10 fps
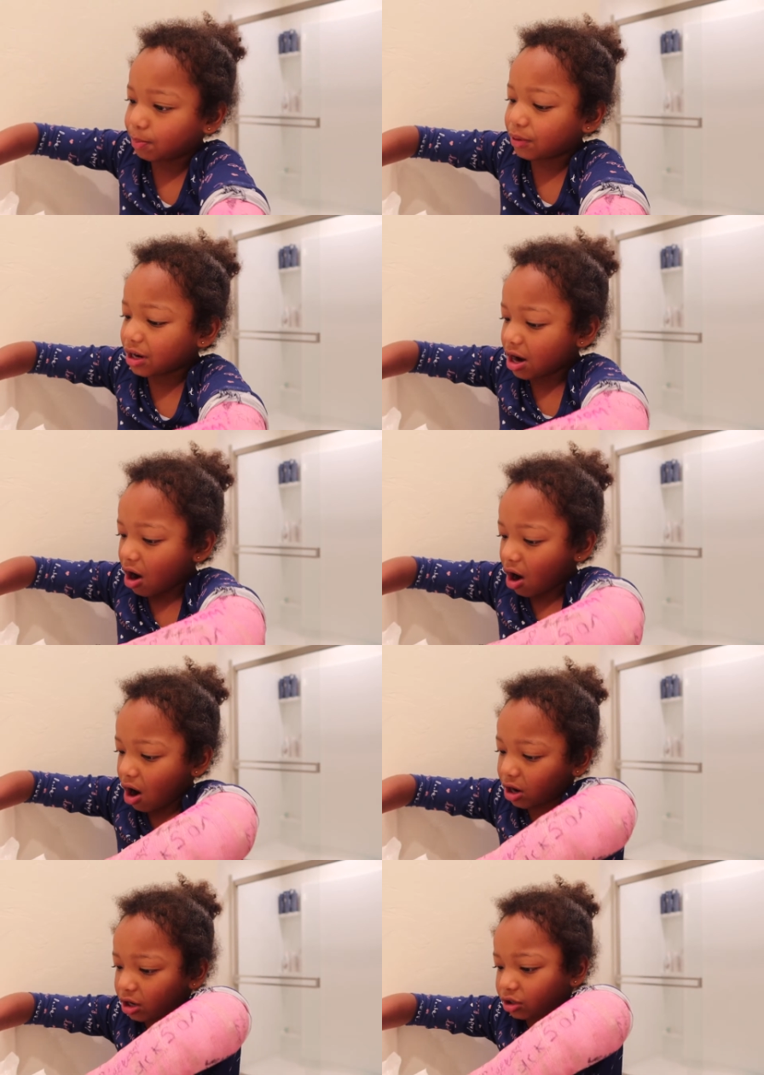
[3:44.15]
put it
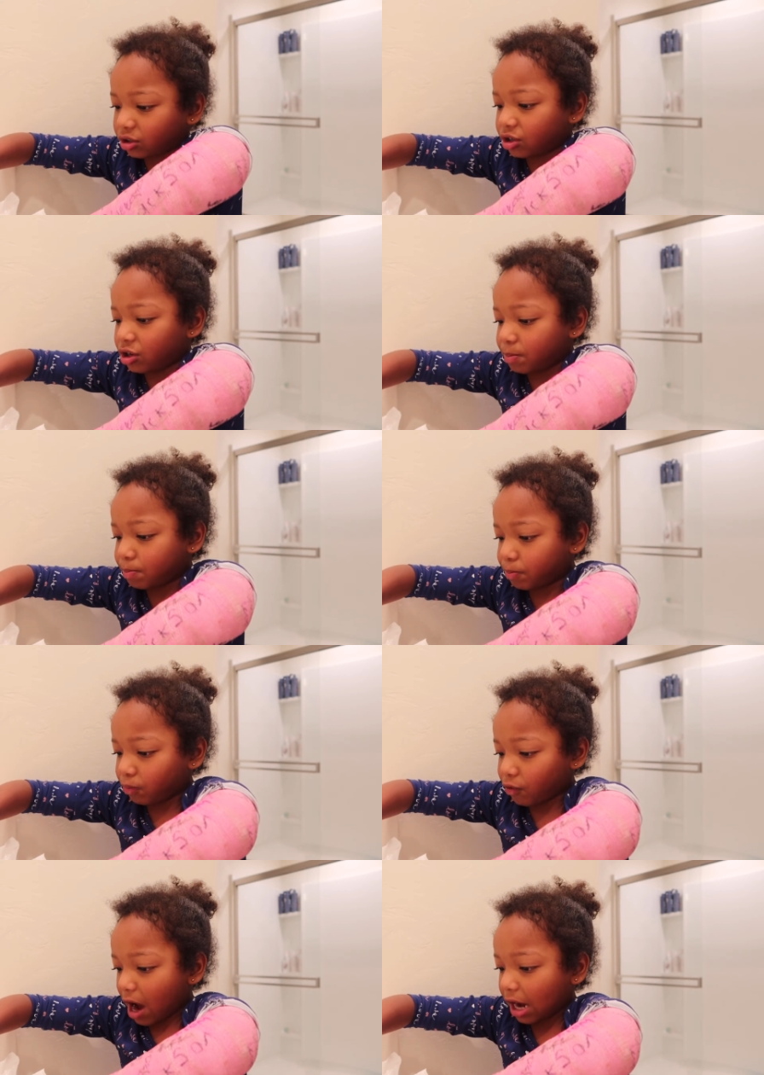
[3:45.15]
on a
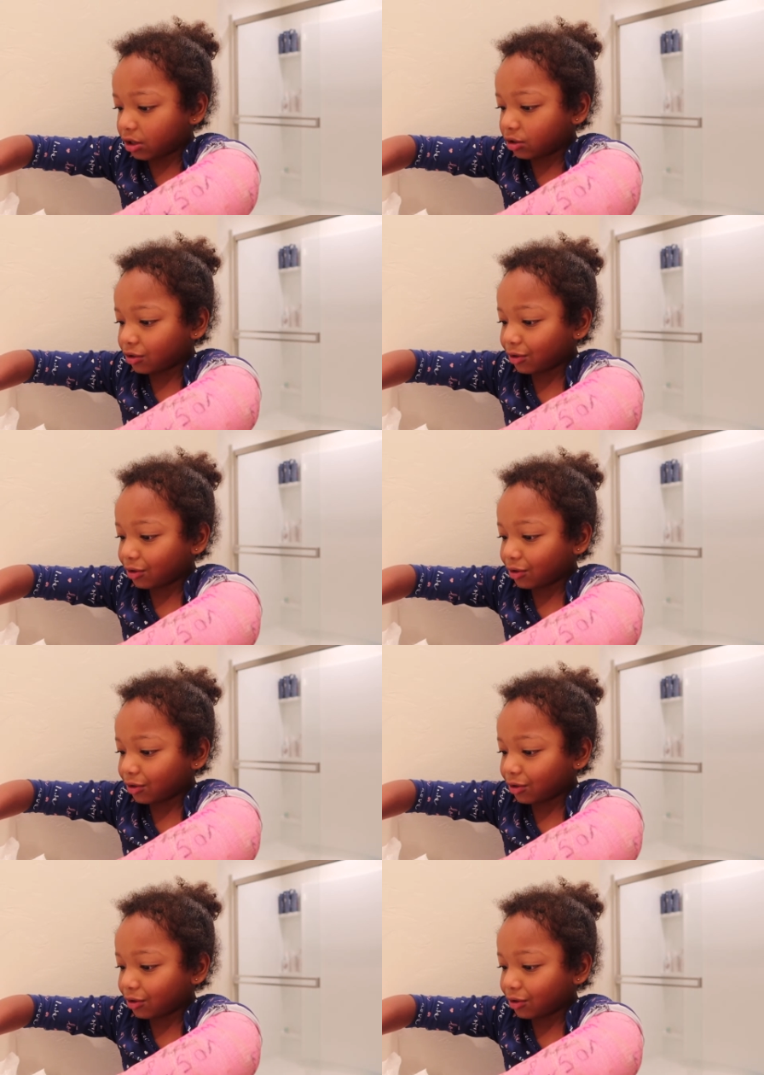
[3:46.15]
toothbrush.